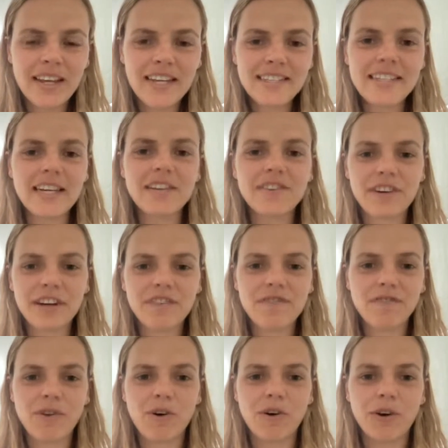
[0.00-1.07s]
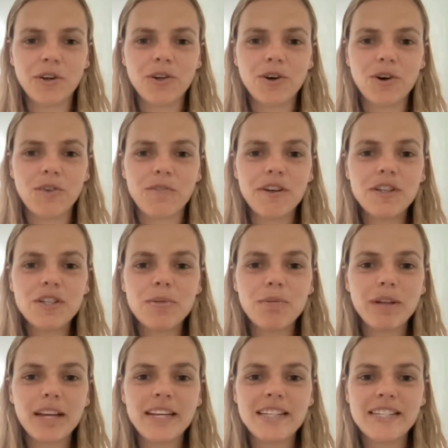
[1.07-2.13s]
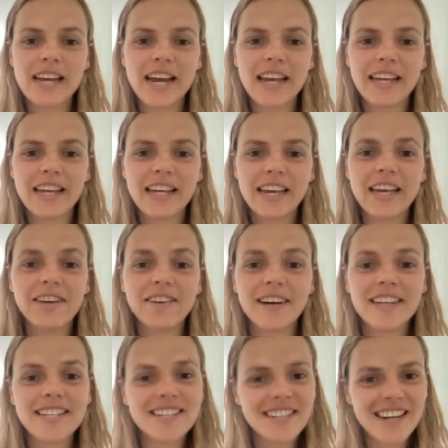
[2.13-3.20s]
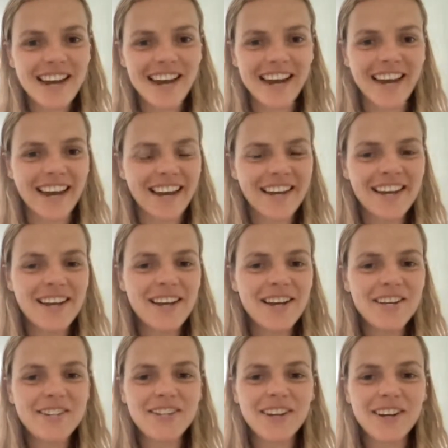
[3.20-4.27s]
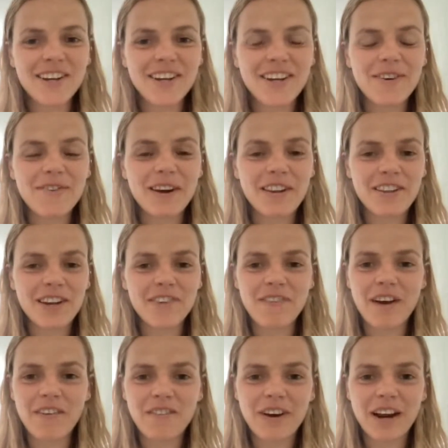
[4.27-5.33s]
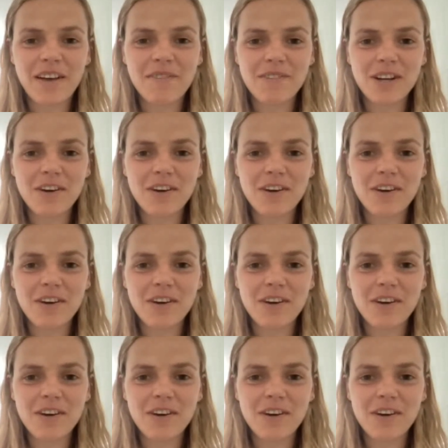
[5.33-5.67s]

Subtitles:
day 3 and 4, your vegetable intake increased today. So 135 grams